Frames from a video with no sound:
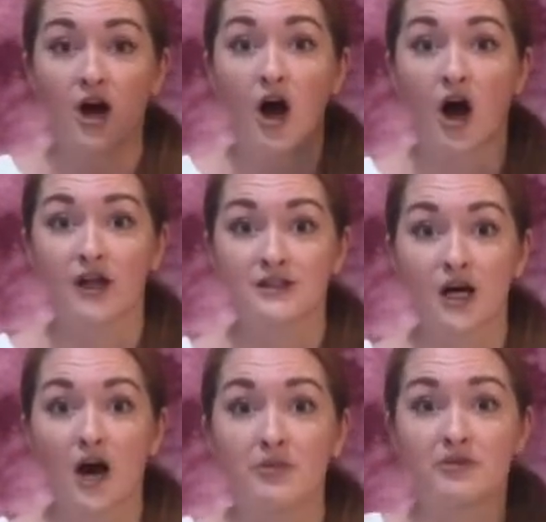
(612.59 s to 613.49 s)
on
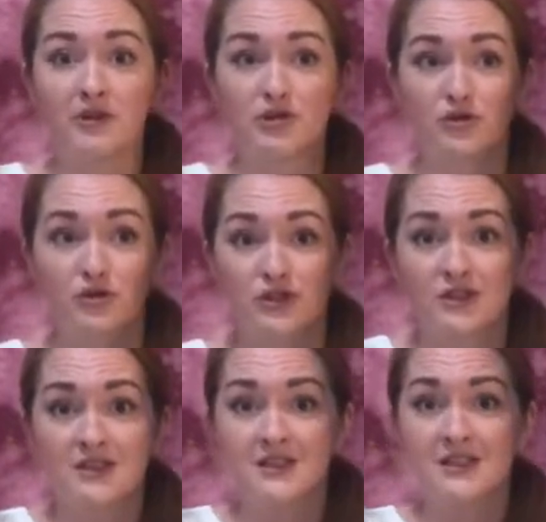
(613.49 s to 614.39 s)
top of their
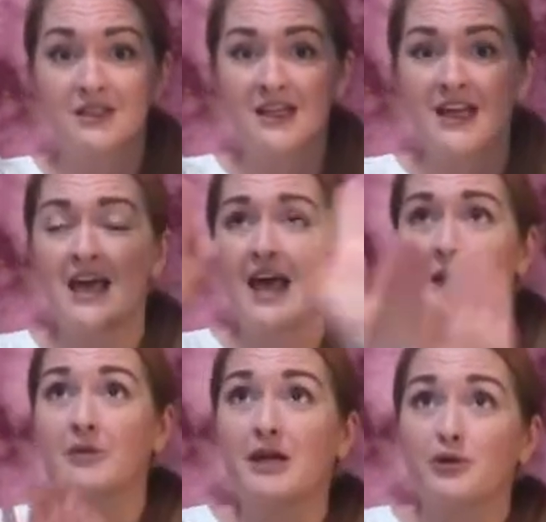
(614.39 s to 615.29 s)
shoulders, and
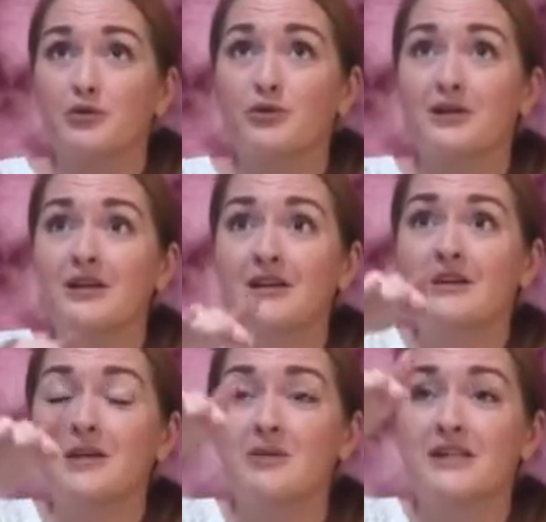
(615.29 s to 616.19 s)
make a
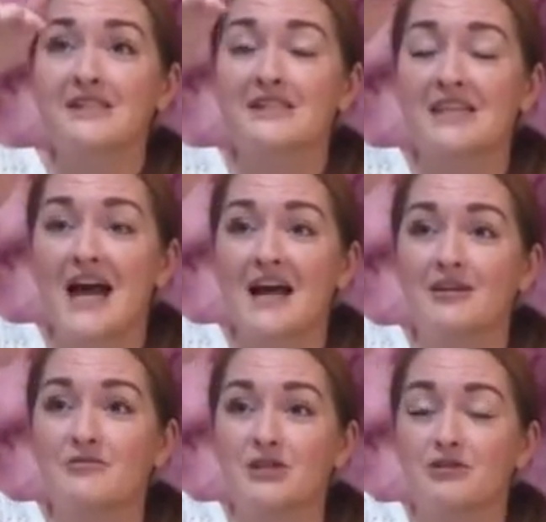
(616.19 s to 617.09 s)
really big stack of
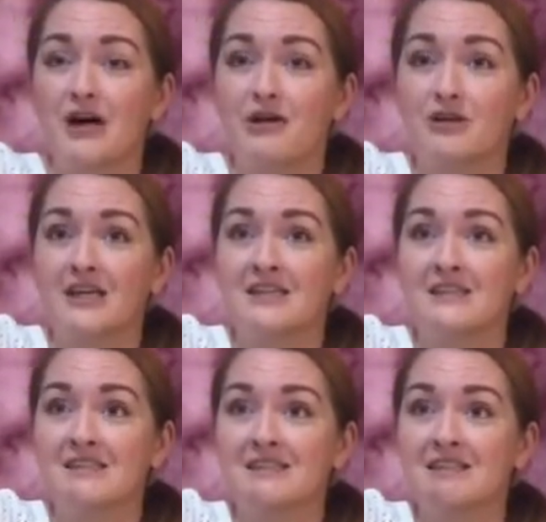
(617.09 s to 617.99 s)
little owl
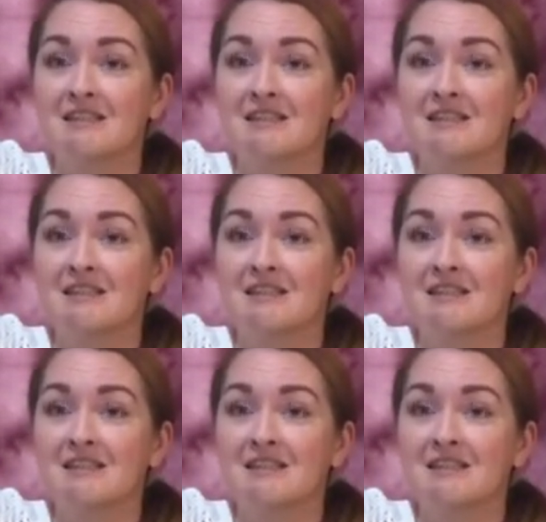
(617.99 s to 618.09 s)
kids